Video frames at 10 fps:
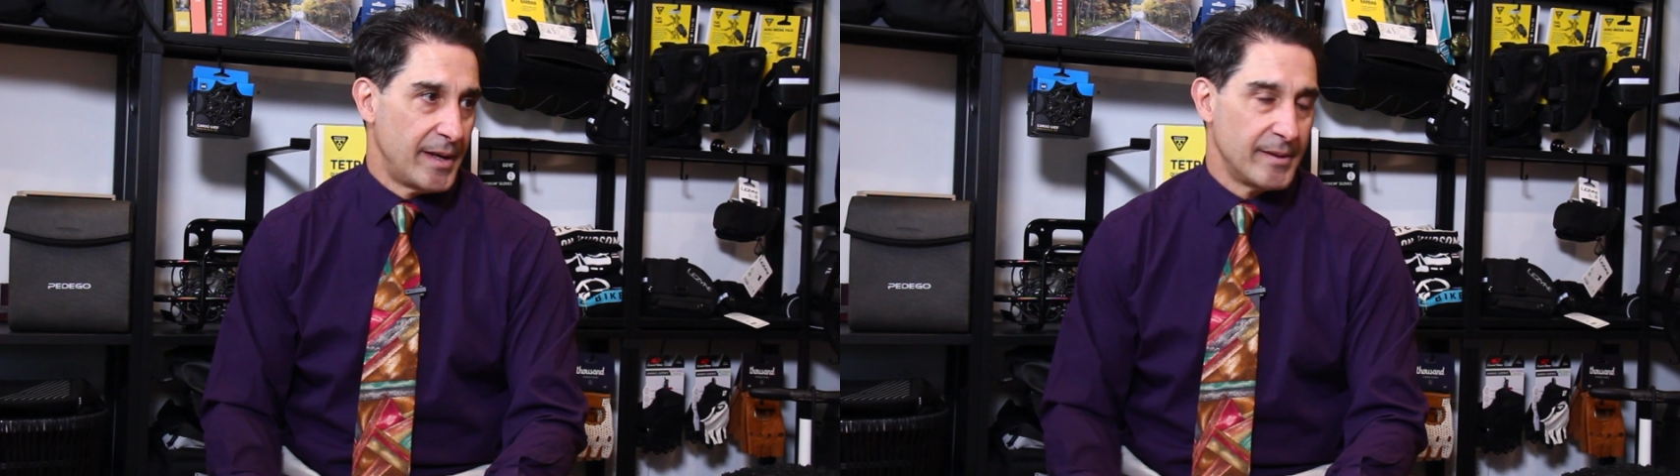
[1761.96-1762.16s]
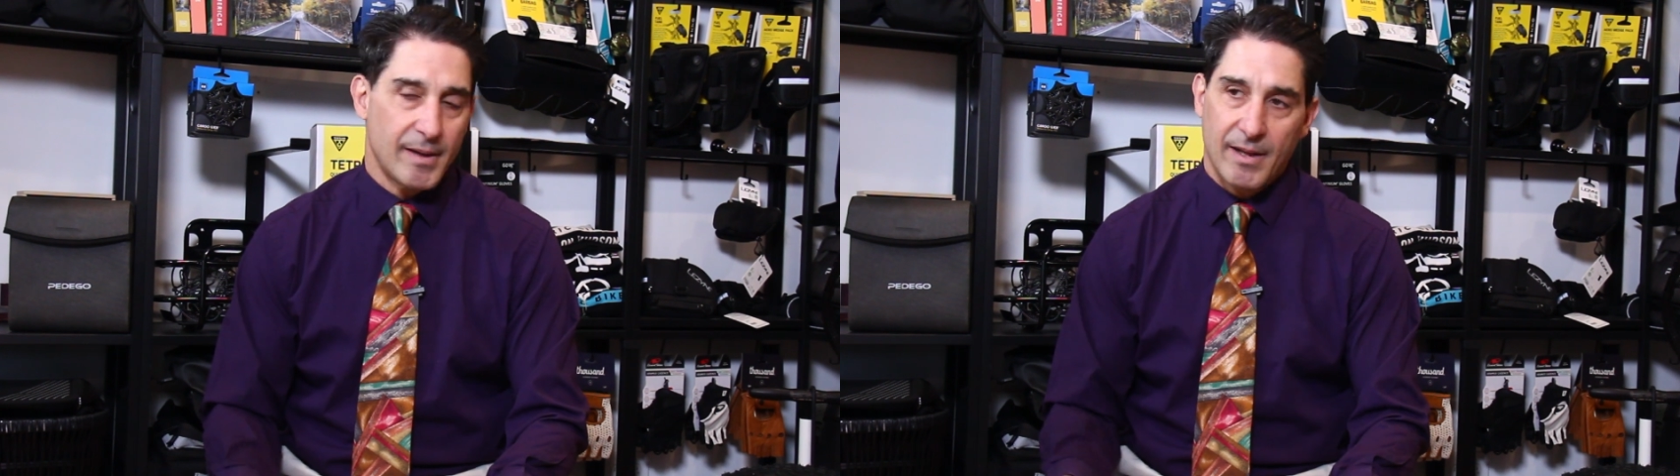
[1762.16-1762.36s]

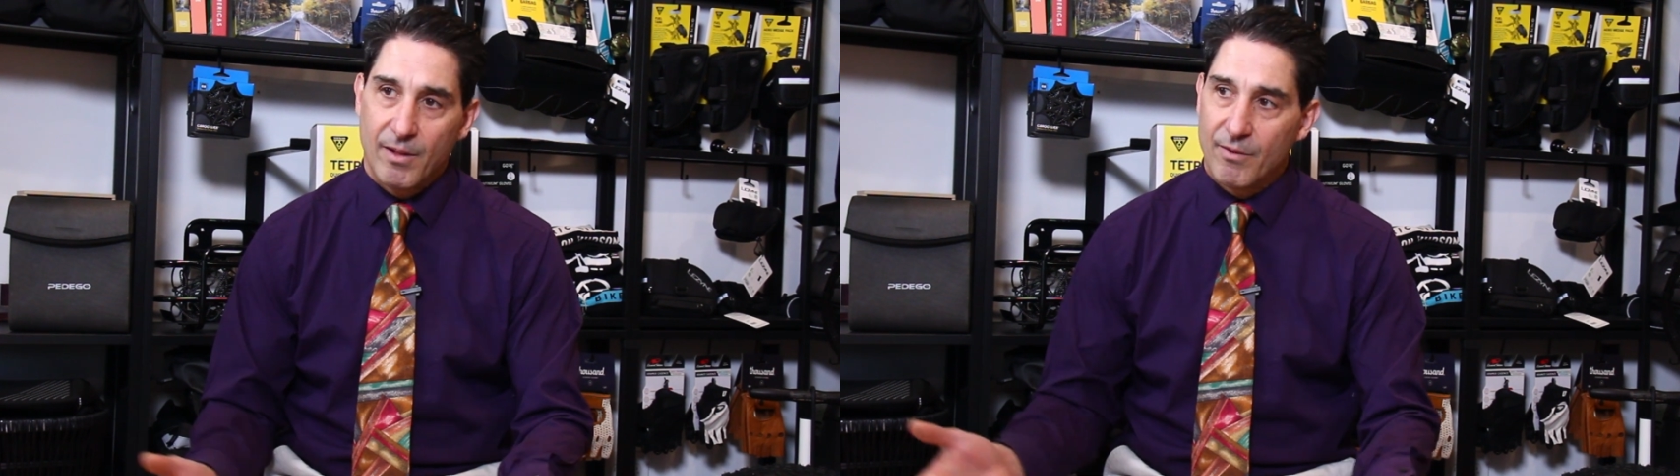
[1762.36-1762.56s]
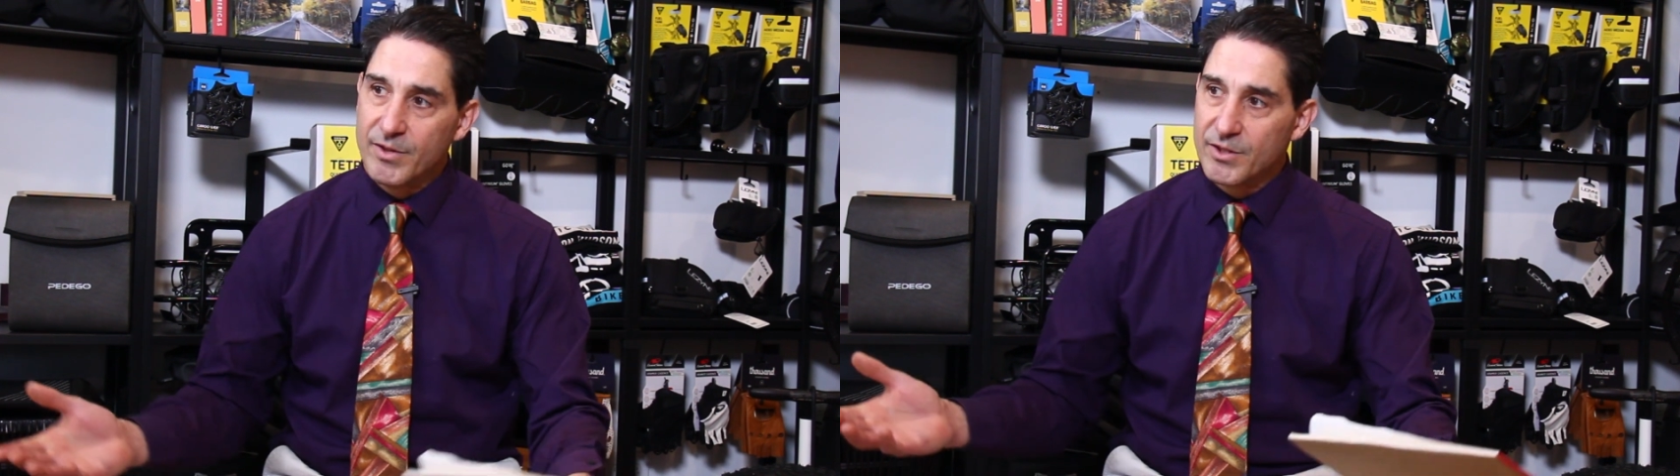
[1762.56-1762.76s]
And I
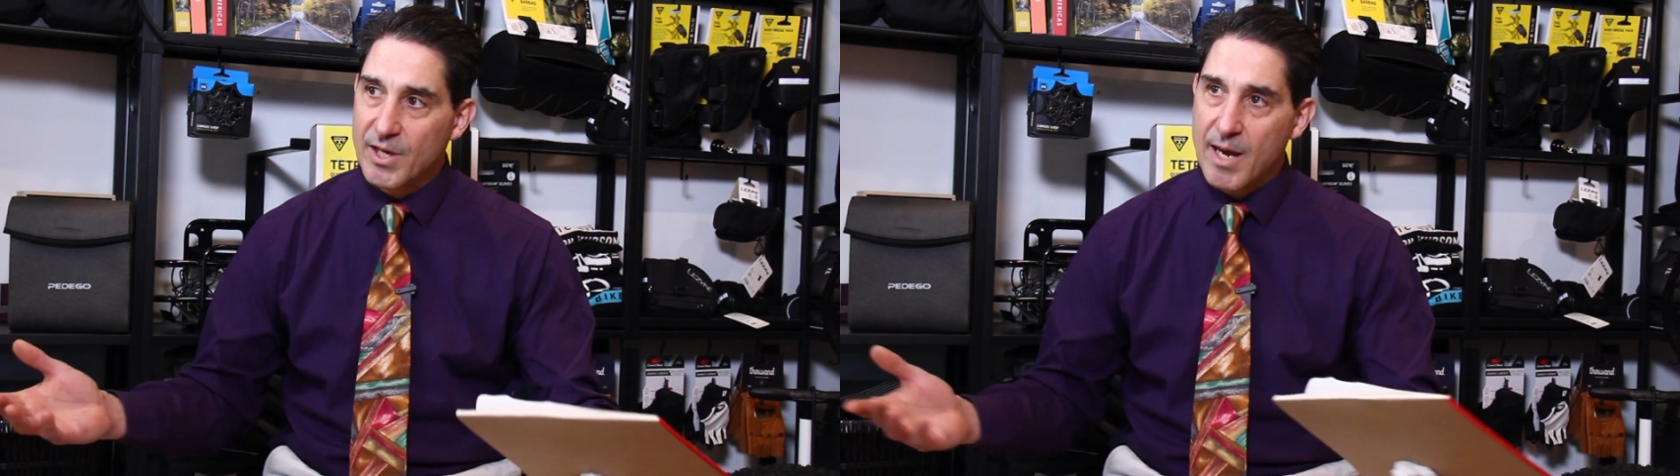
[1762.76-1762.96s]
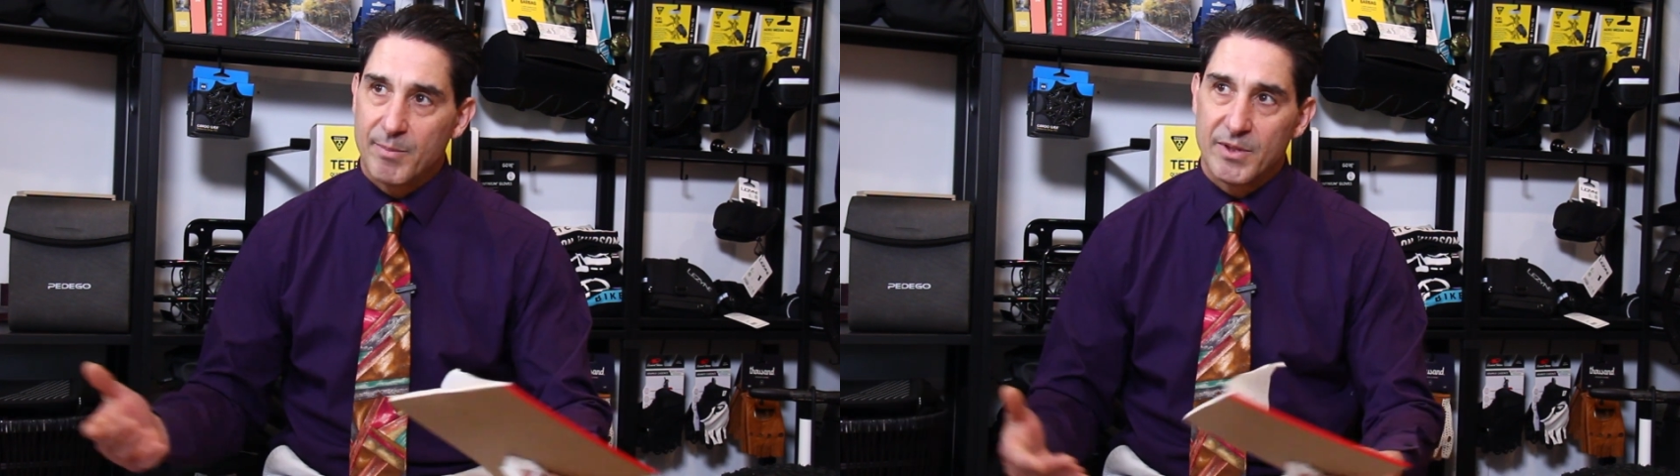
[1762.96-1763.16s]
love the
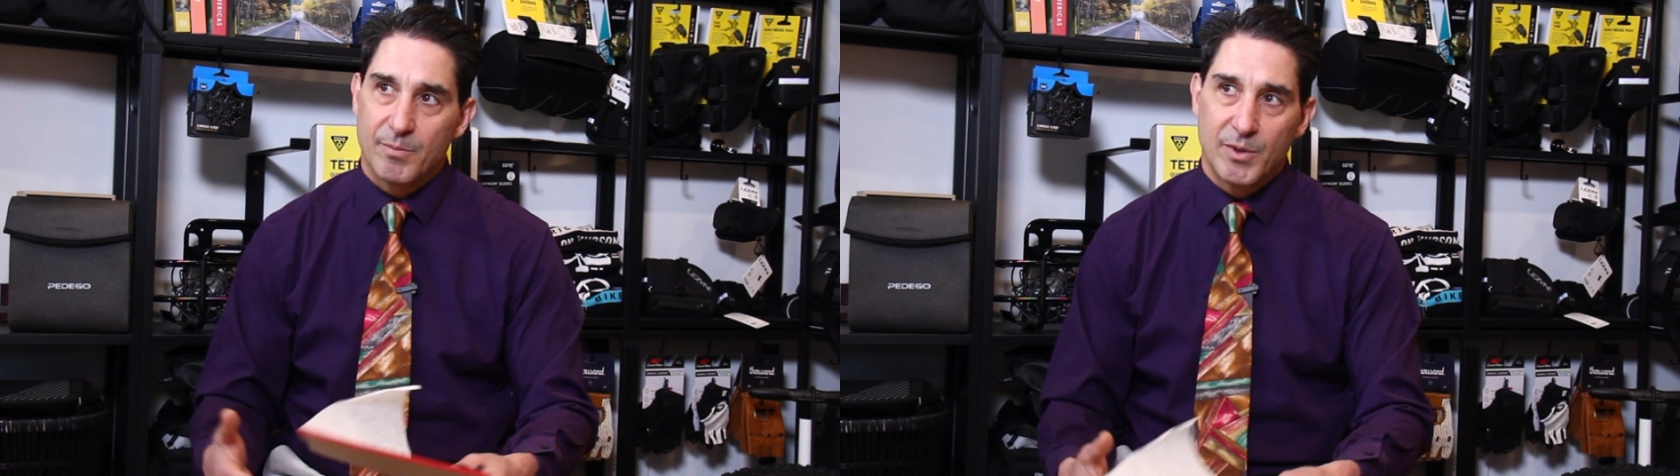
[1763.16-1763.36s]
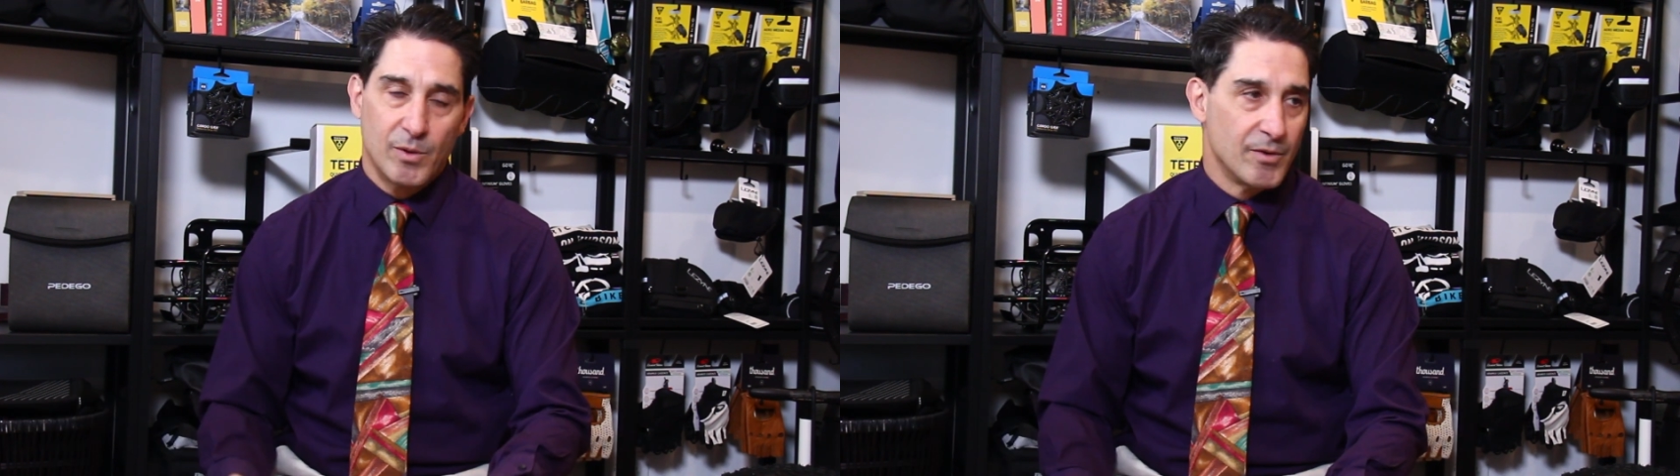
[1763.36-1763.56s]
shop. It's
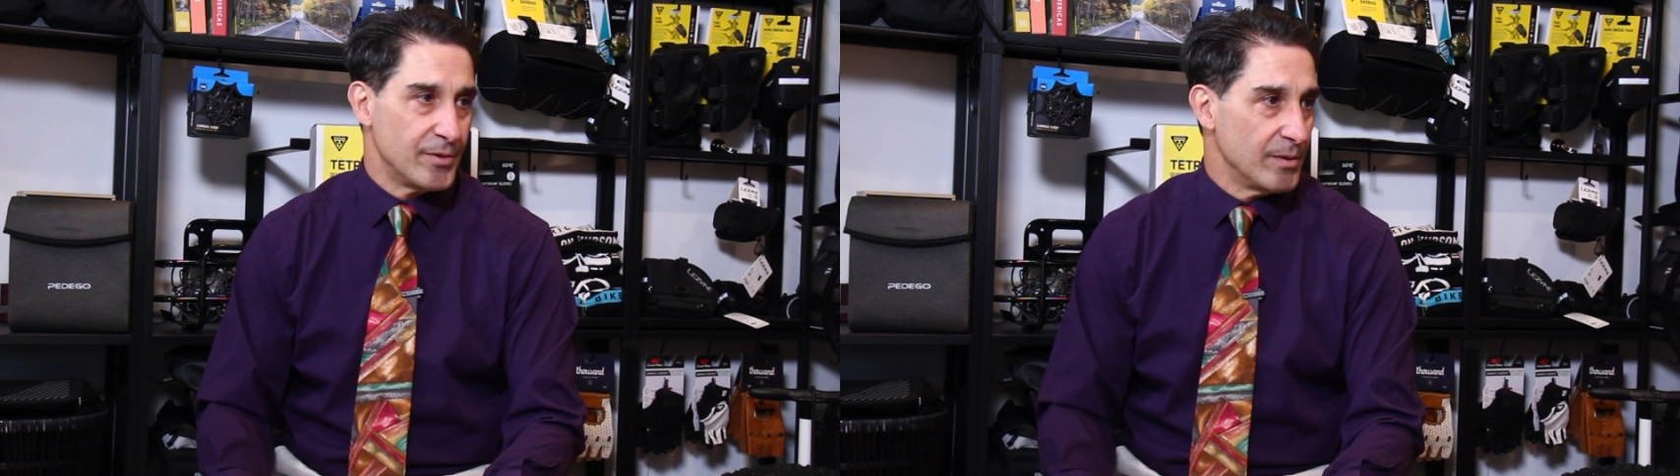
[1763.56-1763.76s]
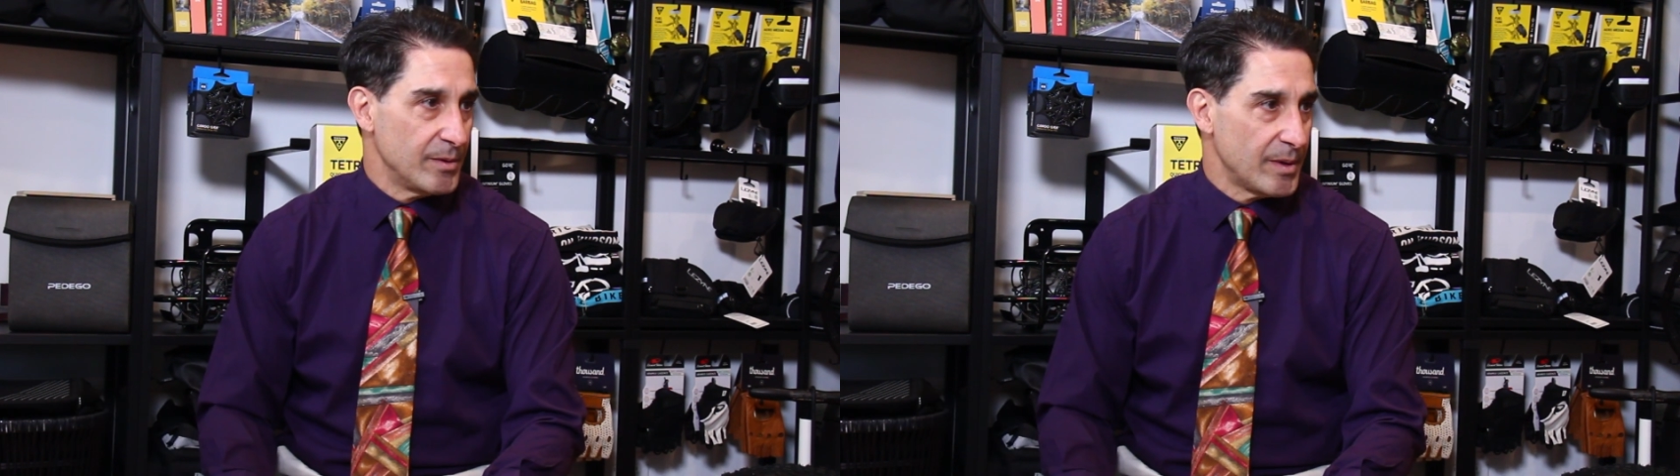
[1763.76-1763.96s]

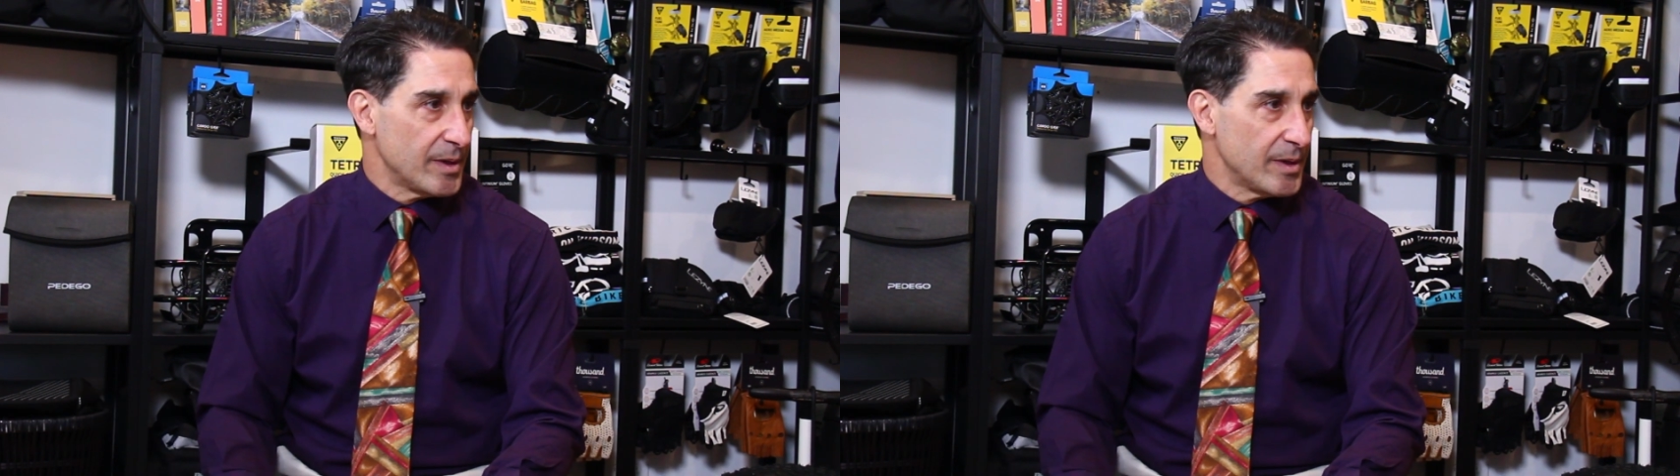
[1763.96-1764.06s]
beautiful.